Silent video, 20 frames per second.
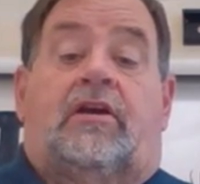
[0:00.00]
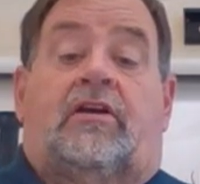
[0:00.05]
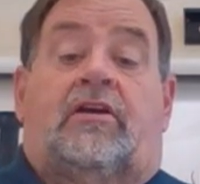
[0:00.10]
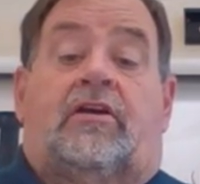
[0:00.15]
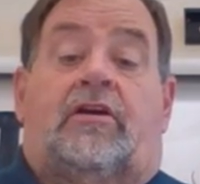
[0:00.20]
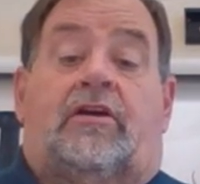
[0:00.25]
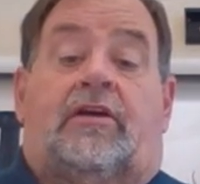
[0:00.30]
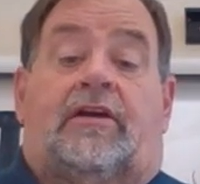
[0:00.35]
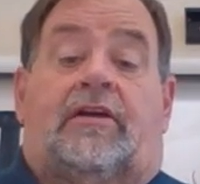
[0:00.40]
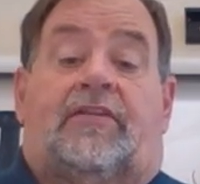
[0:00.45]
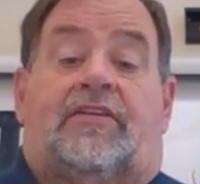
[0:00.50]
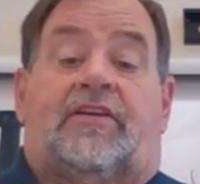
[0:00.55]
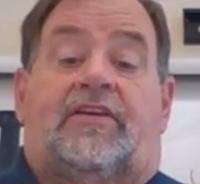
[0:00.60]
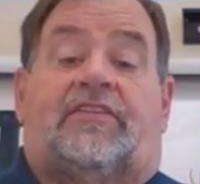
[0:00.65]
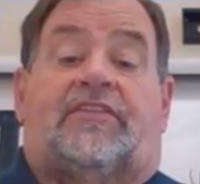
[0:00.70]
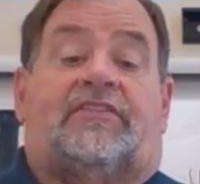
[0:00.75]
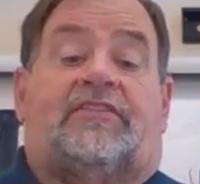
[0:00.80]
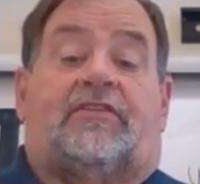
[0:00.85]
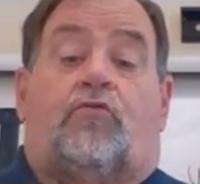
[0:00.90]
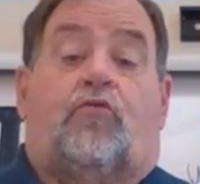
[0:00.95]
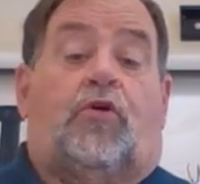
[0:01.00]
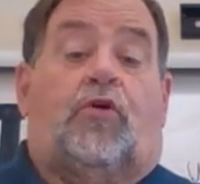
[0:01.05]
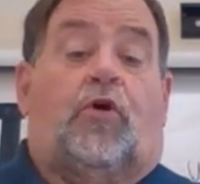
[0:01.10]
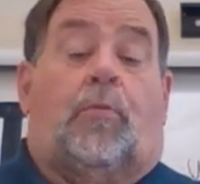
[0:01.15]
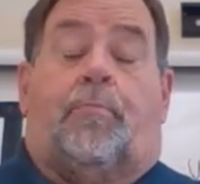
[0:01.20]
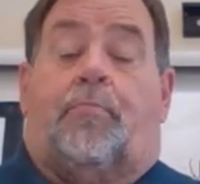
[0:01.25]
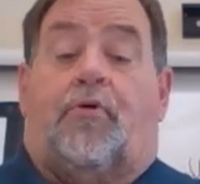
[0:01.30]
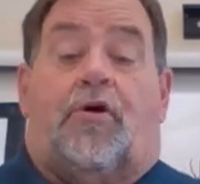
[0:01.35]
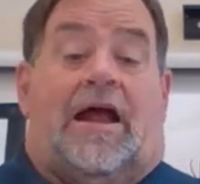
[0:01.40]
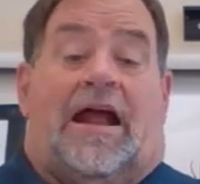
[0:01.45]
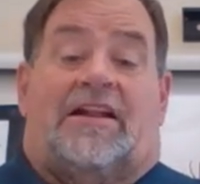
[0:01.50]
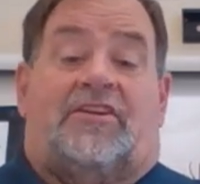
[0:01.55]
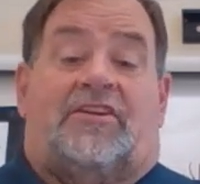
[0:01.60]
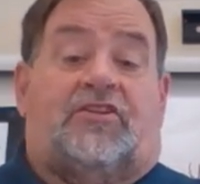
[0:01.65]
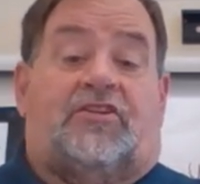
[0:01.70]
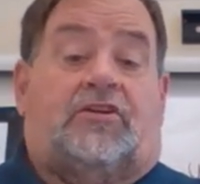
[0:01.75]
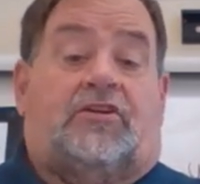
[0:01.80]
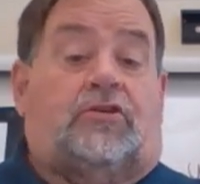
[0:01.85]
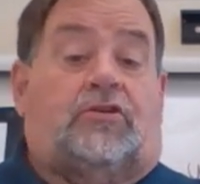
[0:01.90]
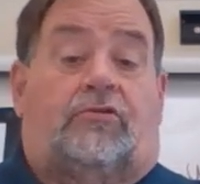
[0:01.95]
this is a real
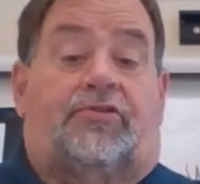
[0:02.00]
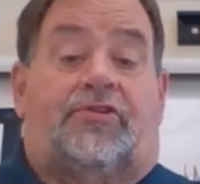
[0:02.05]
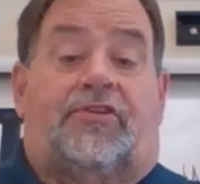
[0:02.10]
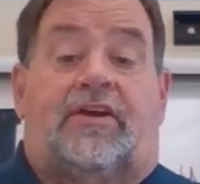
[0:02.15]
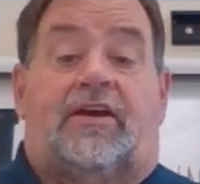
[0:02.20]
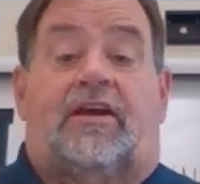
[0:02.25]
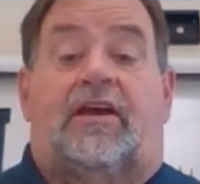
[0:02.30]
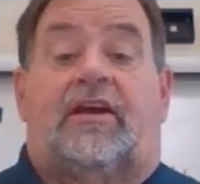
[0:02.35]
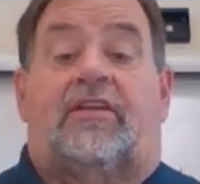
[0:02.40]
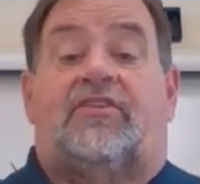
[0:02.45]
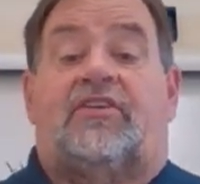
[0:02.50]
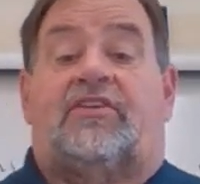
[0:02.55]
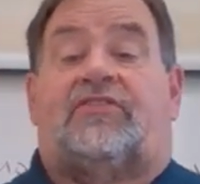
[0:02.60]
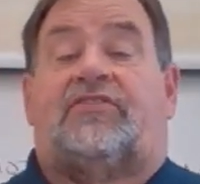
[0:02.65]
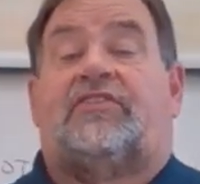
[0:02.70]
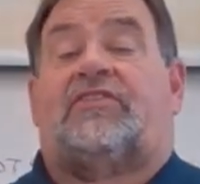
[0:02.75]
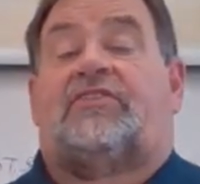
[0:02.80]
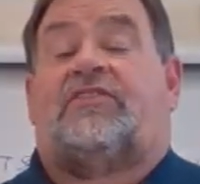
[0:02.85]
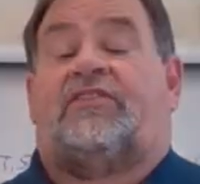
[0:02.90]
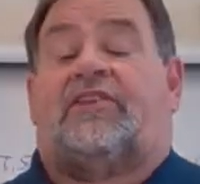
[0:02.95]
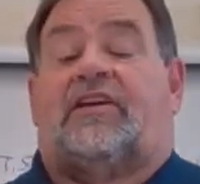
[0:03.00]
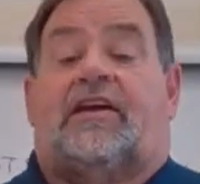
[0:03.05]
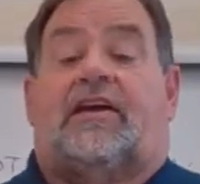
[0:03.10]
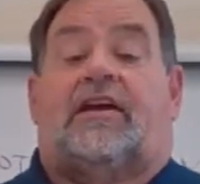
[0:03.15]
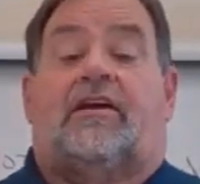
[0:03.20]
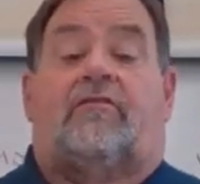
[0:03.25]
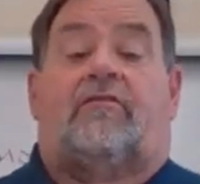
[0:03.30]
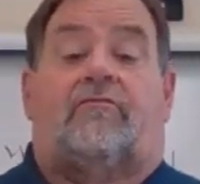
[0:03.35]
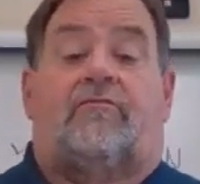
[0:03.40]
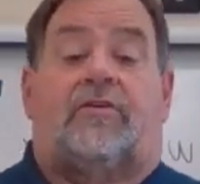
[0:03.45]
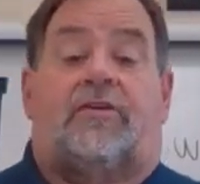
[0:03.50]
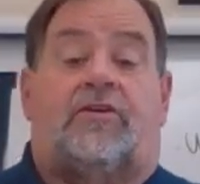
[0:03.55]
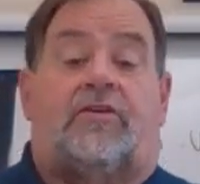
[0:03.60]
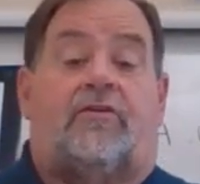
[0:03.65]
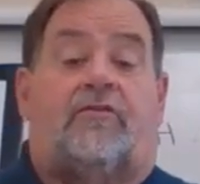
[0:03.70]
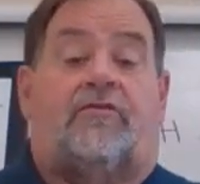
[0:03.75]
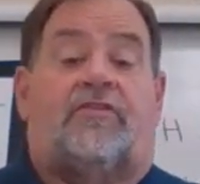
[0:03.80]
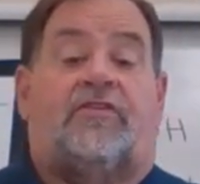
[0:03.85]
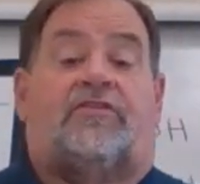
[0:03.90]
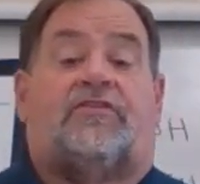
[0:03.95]
practical thing. This is
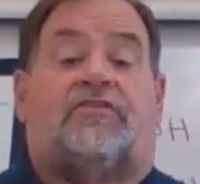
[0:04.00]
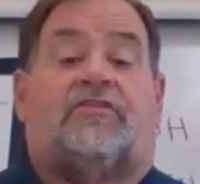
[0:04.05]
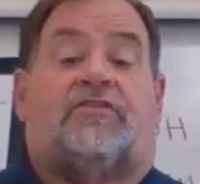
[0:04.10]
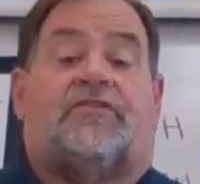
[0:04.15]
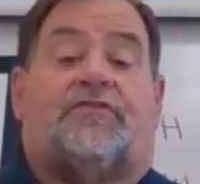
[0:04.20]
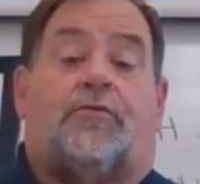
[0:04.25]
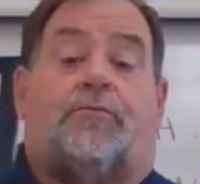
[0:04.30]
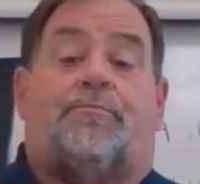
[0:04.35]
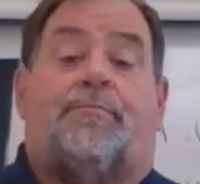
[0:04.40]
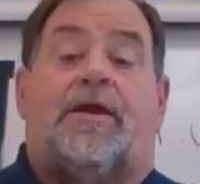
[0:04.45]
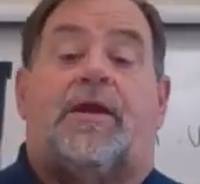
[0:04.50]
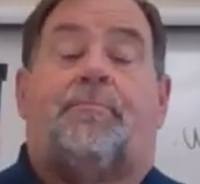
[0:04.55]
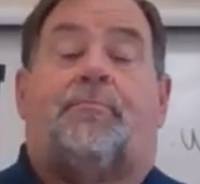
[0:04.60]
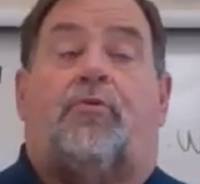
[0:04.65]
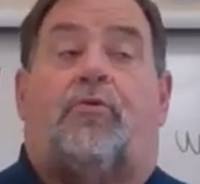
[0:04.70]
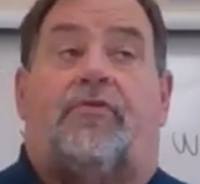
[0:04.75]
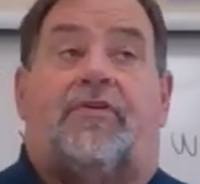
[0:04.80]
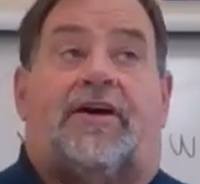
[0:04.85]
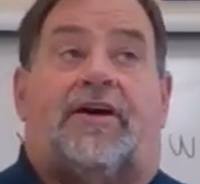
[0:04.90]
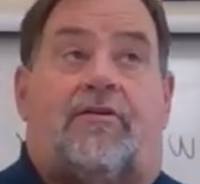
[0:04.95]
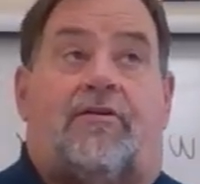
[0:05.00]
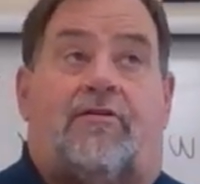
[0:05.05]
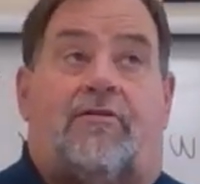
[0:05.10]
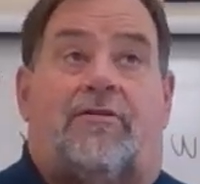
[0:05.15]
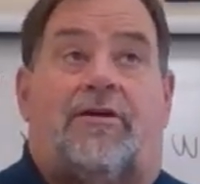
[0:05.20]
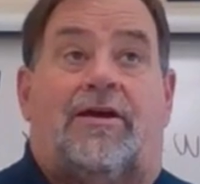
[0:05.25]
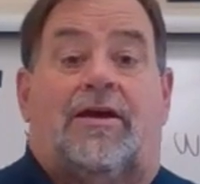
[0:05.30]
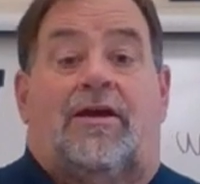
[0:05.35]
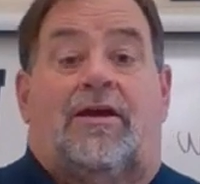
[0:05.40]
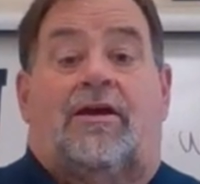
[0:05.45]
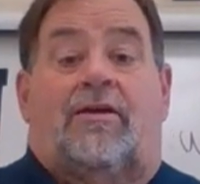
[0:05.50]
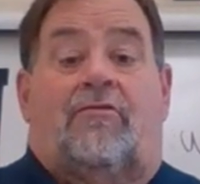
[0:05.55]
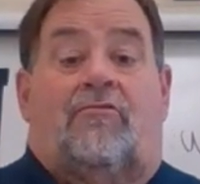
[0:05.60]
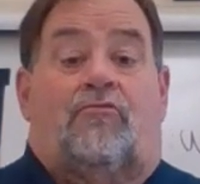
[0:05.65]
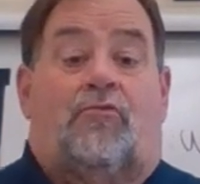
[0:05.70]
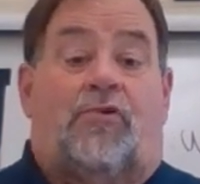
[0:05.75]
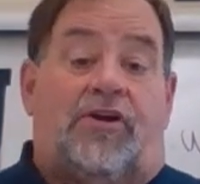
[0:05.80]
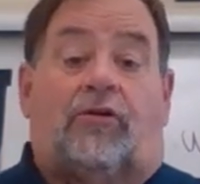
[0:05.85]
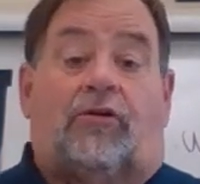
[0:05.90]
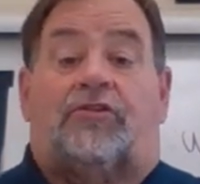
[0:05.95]
this is for people that are
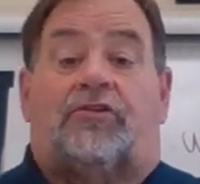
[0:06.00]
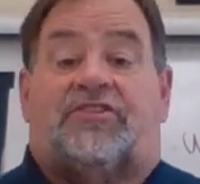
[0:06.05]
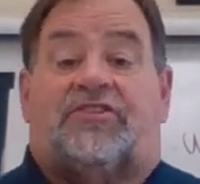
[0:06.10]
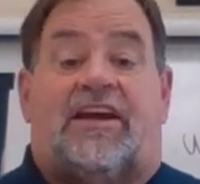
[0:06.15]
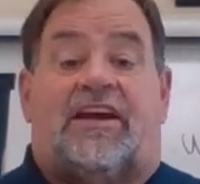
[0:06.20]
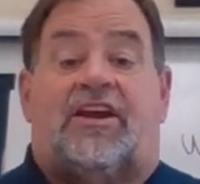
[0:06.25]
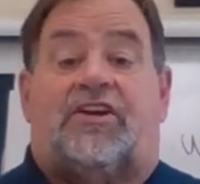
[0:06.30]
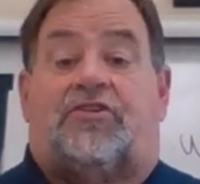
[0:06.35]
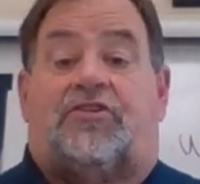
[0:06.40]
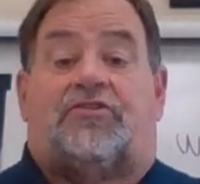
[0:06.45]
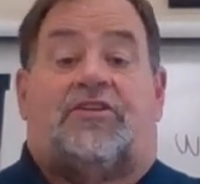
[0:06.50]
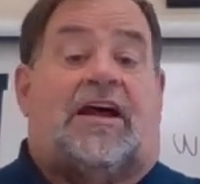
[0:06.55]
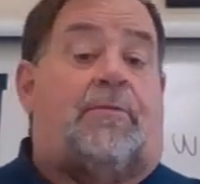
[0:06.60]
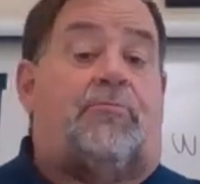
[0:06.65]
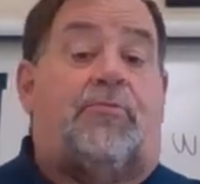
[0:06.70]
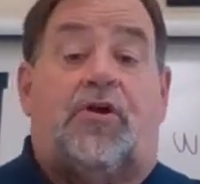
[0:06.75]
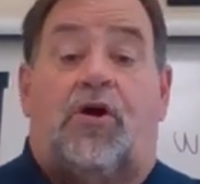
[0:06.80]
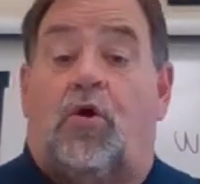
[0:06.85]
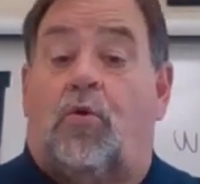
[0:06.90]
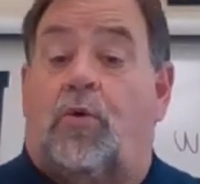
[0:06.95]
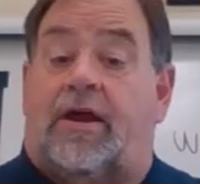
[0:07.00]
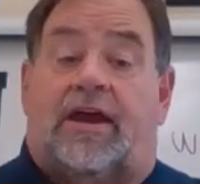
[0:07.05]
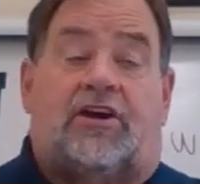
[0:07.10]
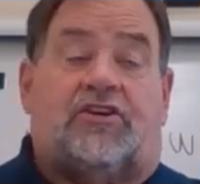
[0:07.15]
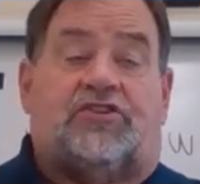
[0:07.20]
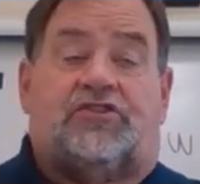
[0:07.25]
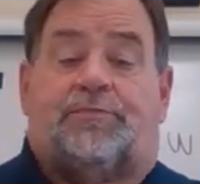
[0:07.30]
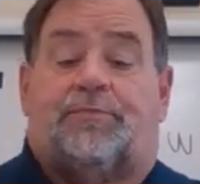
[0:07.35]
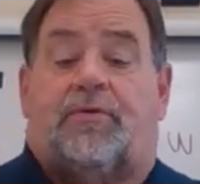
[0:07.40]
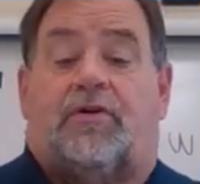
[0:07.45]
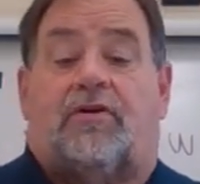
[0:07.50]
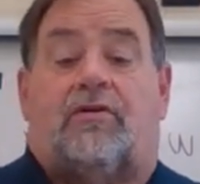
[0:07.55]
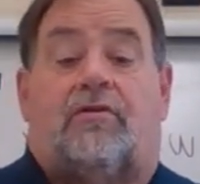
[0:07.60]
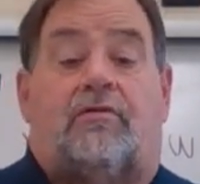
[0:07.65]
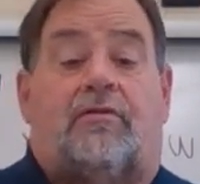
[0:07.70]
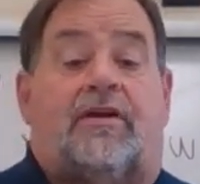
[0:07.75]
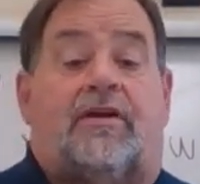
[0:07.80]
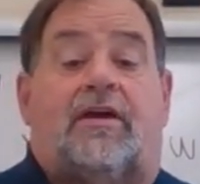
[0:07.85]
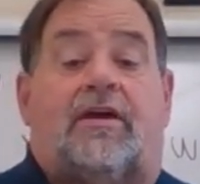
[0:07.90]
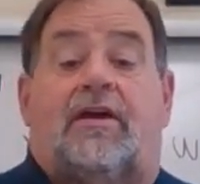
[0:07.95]
real teachers. I'm no
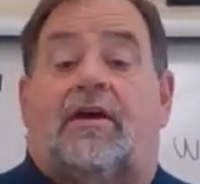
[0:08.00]
expert.